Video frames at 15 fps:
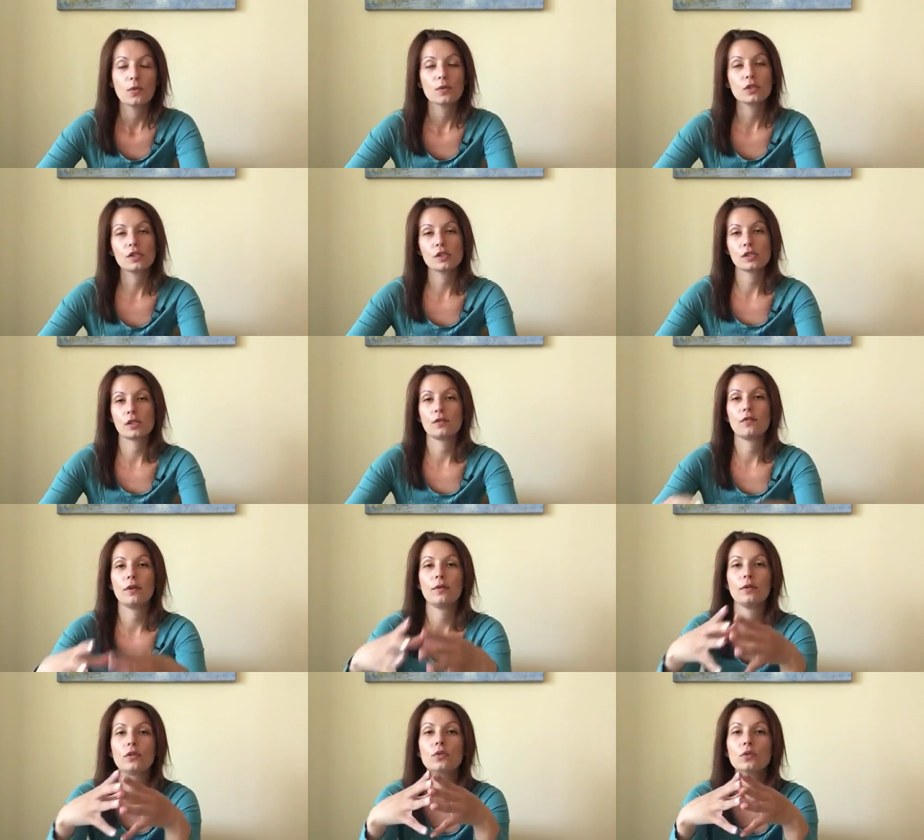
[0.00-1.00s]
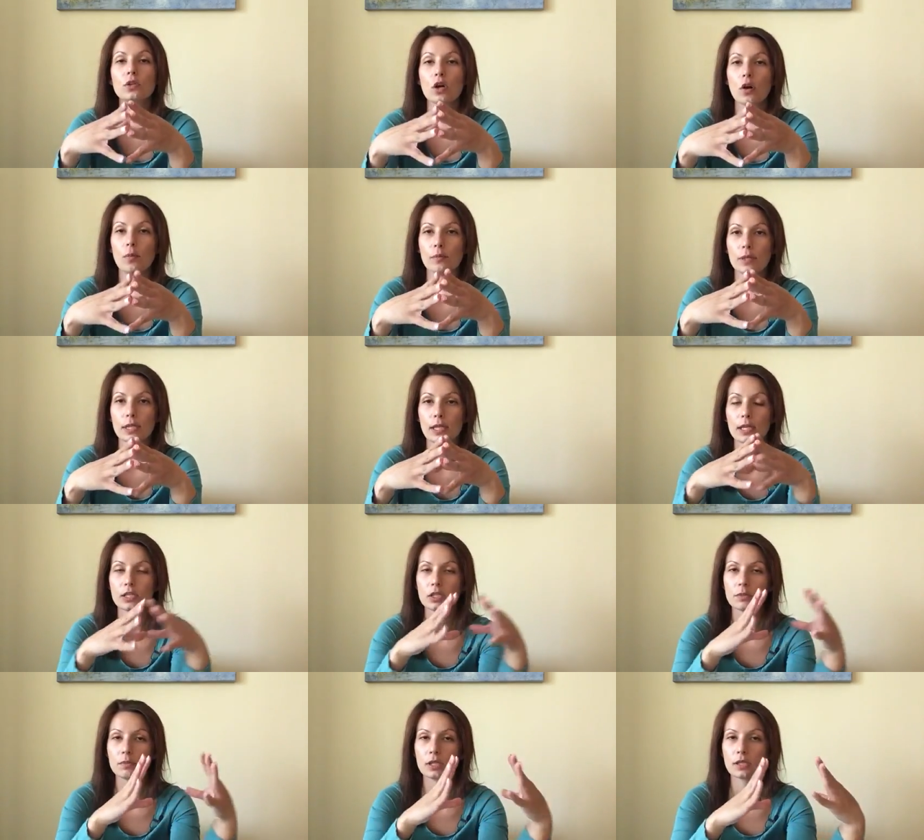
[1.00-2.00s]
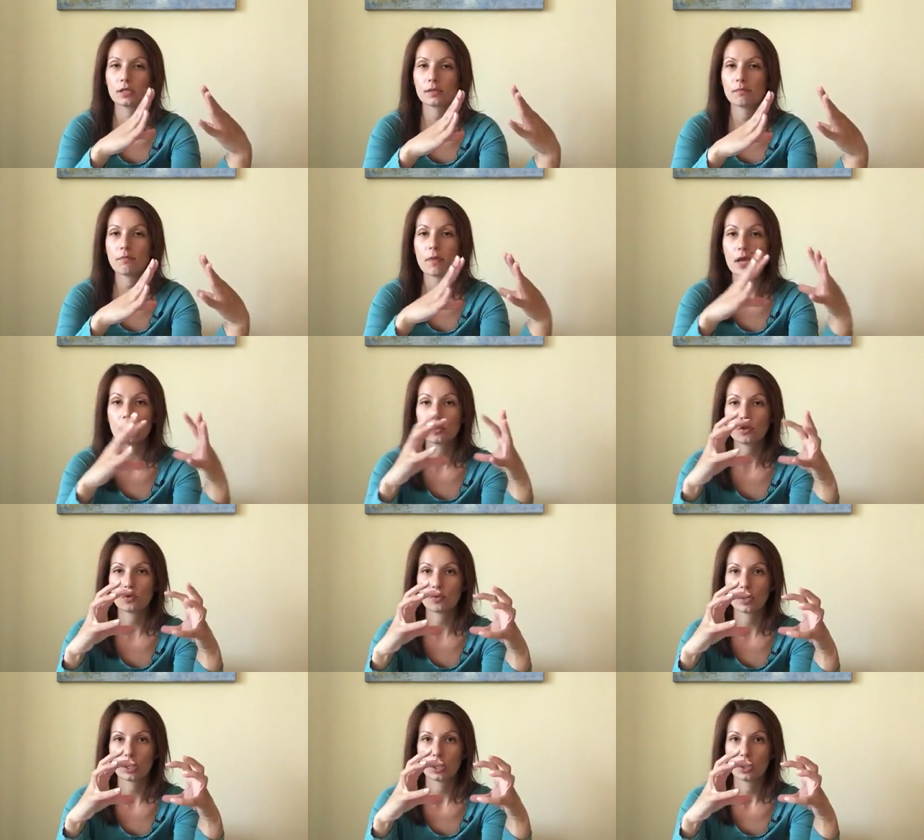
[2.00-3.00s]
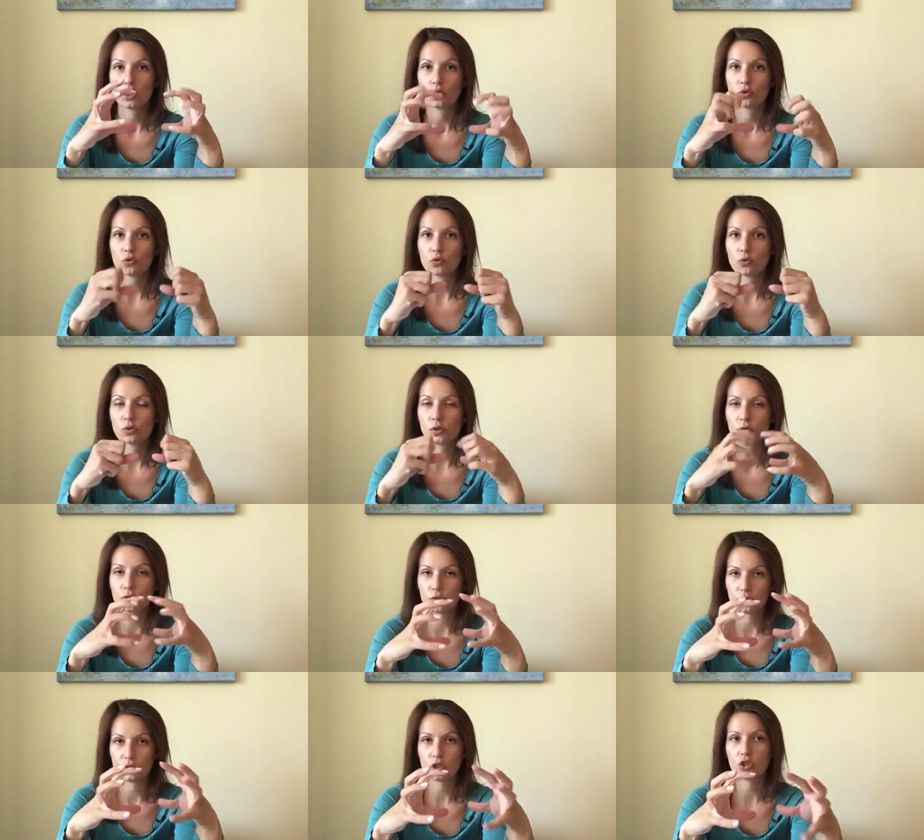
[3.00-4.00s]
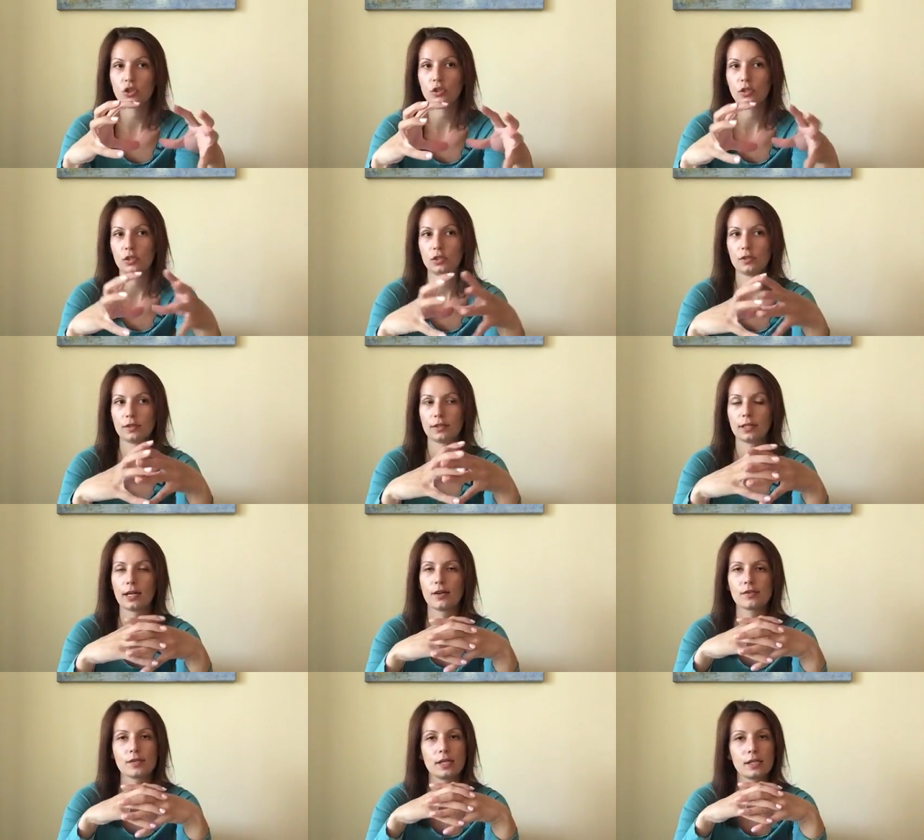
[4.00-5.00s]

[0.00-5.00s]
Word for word: which is a very good combination because Mercury rules traditionally third house.